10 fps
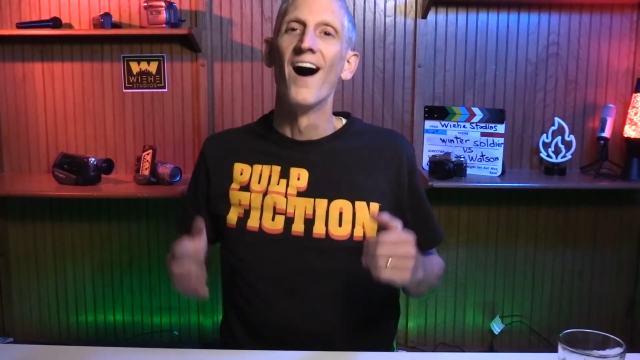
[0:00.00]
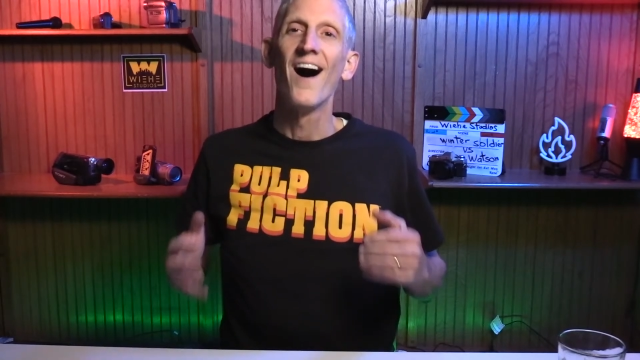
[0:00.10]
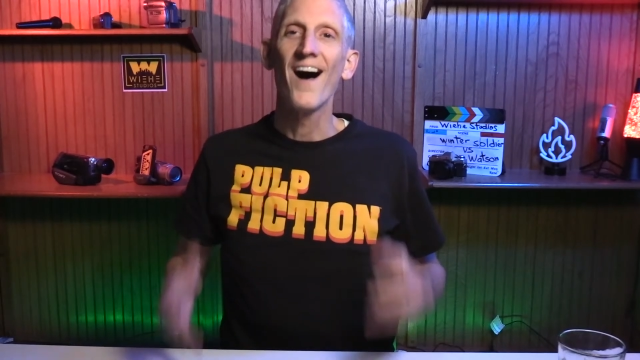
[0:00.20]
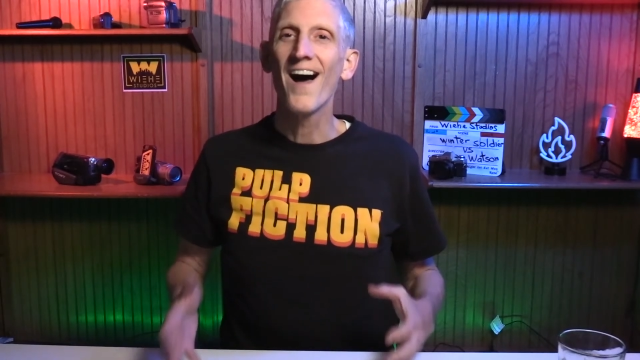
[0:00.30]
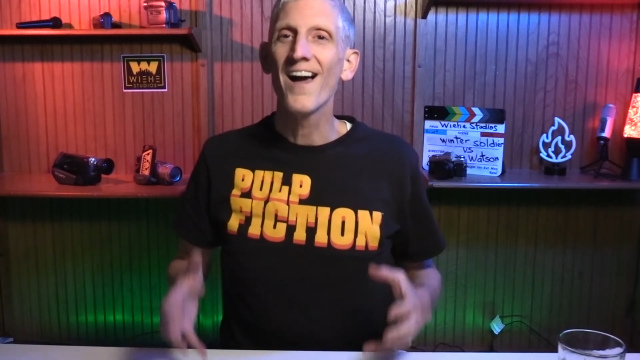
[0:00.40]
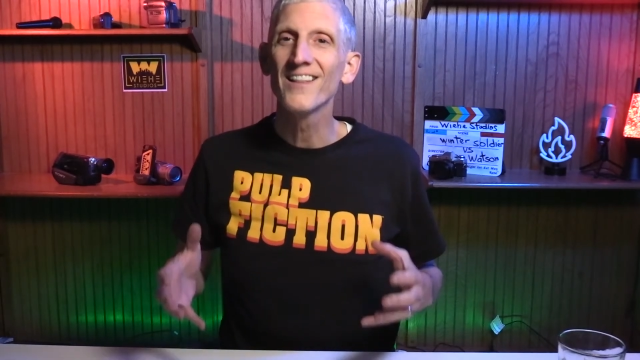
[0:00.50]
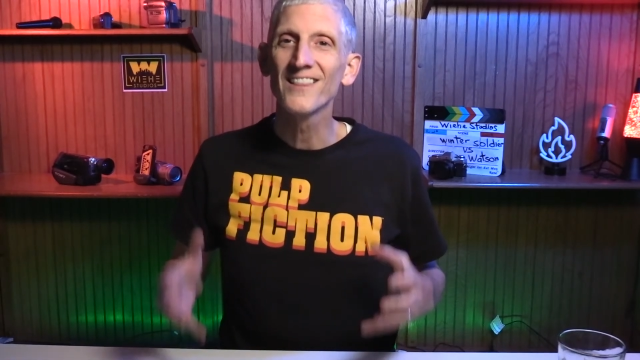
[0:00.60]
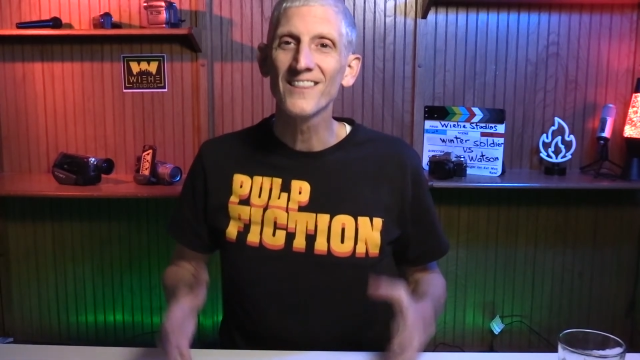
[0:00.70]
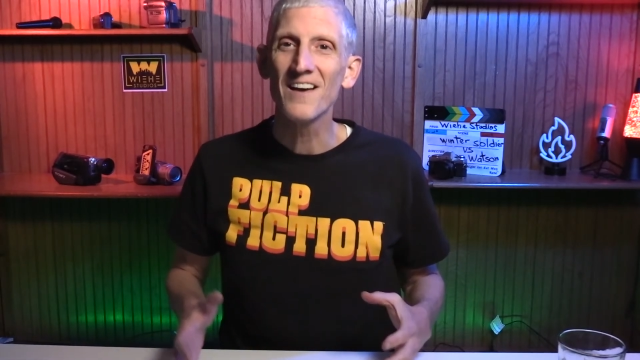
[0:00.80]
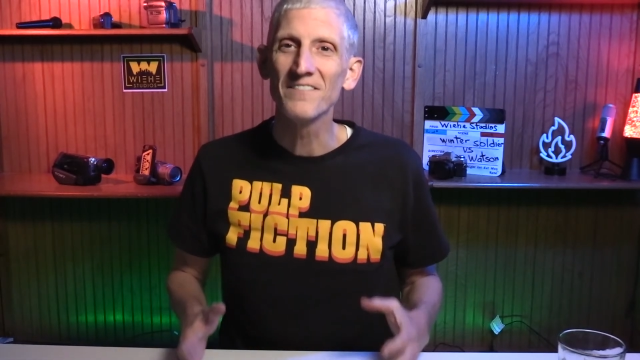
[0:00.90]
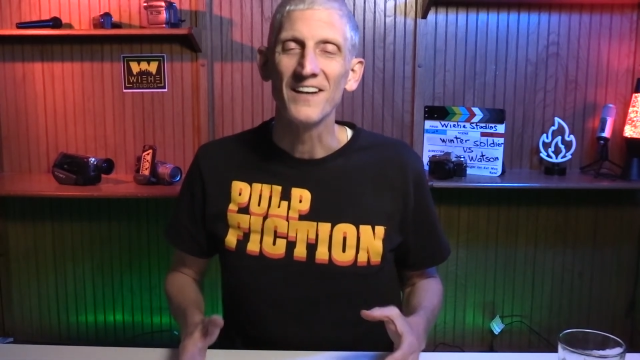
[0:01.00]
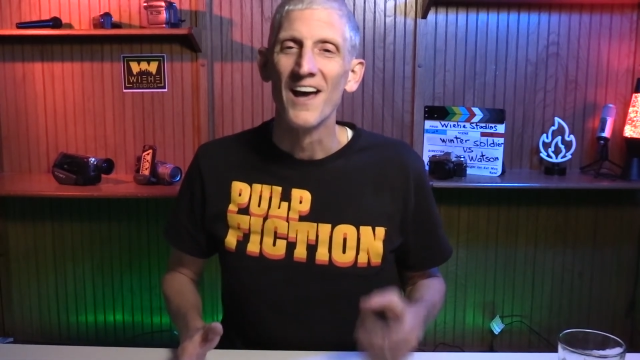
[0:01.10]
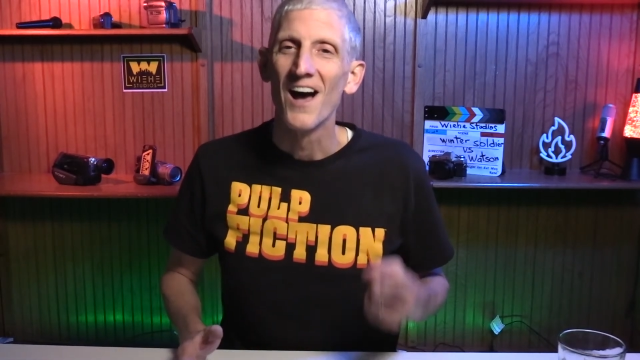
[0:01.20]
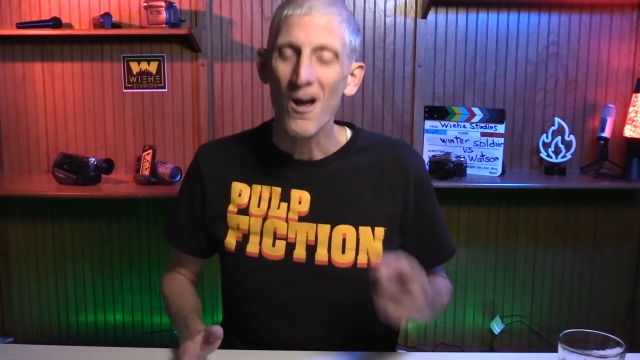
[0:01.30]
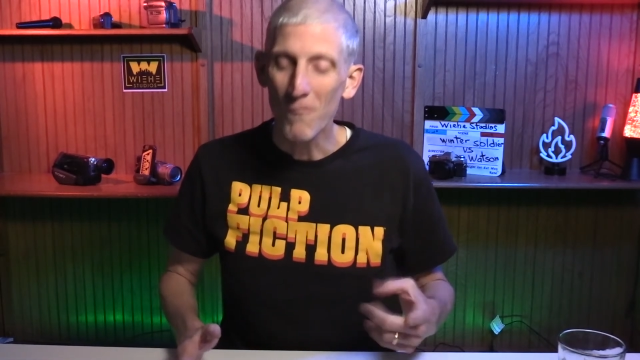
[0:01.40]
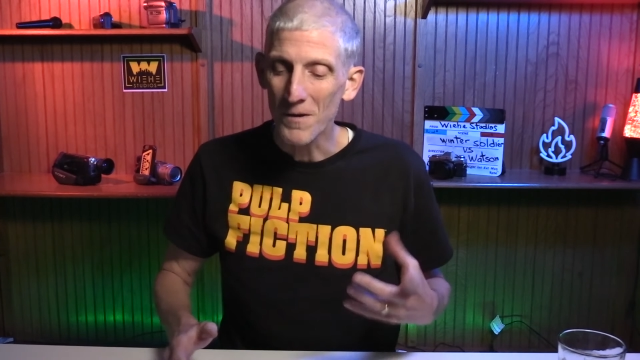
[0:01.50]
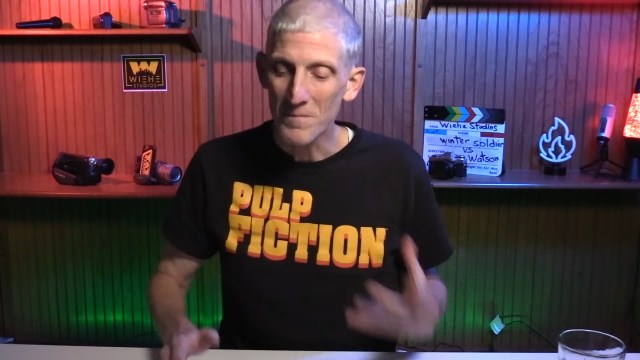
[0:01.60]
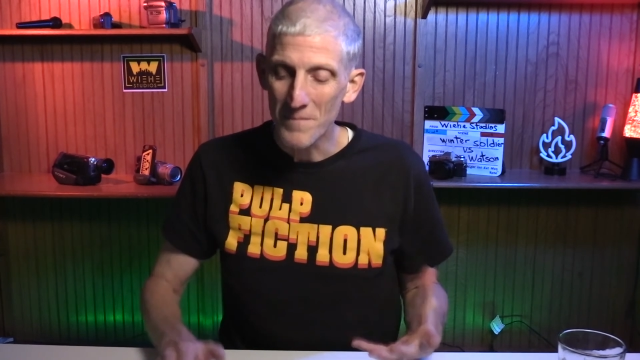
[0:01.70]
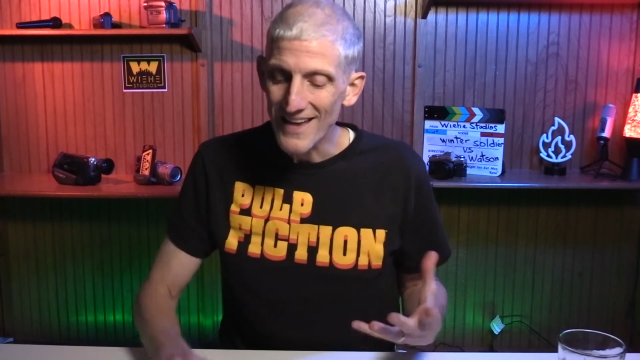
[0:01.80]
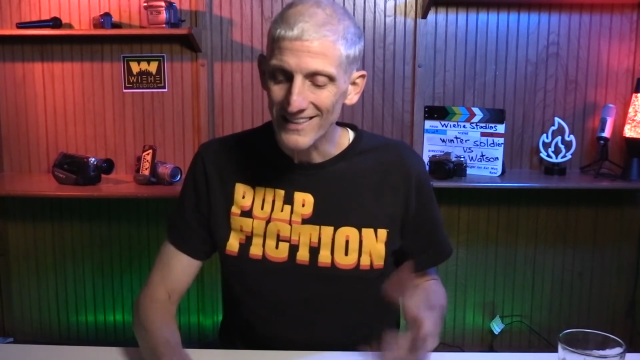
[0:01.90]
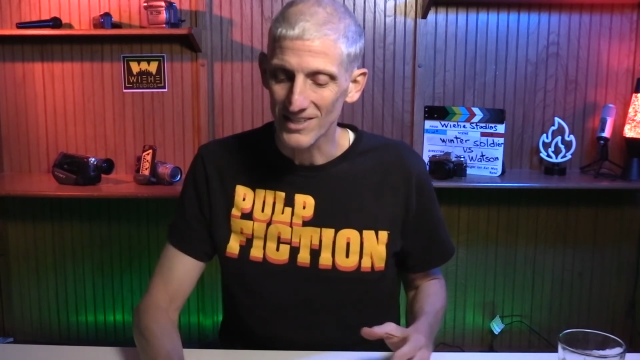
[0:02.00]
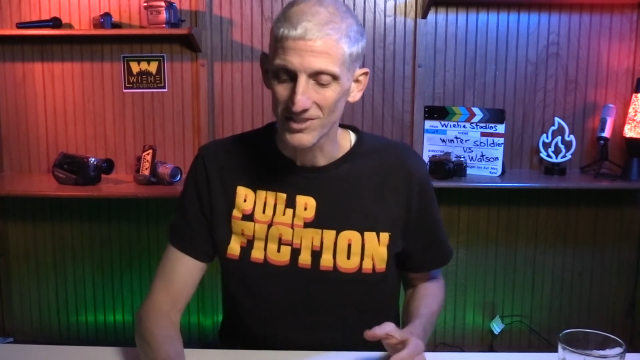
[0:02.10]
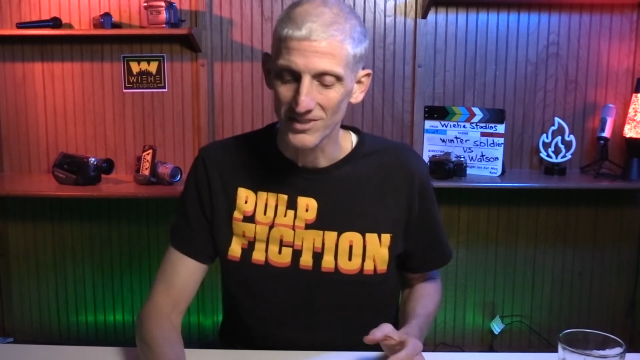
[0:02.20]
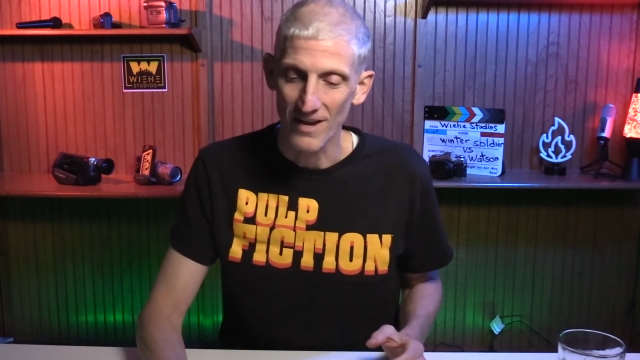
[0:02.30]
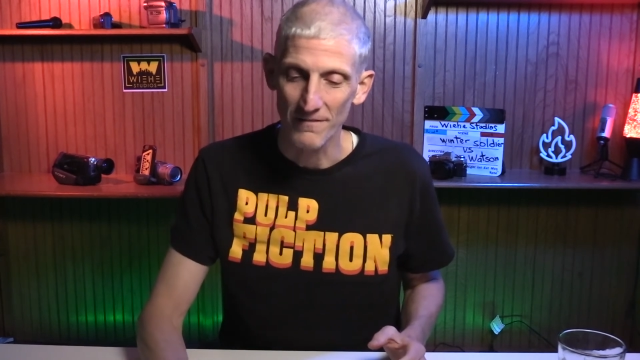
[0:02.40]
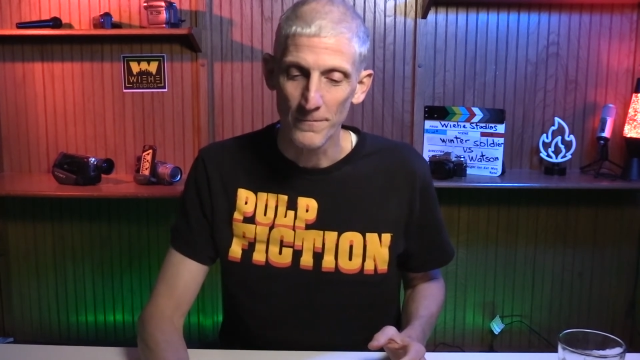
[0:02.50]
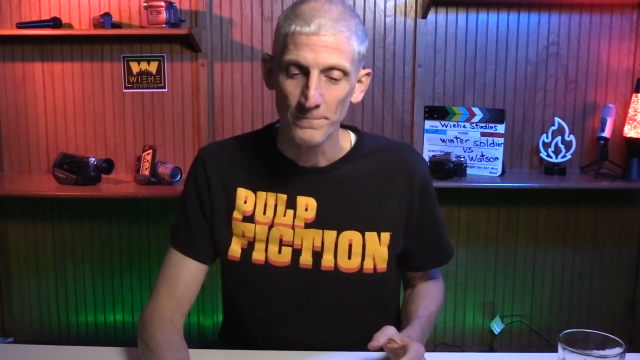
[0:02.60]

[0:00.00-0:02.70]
I love it. I want to make this stuff.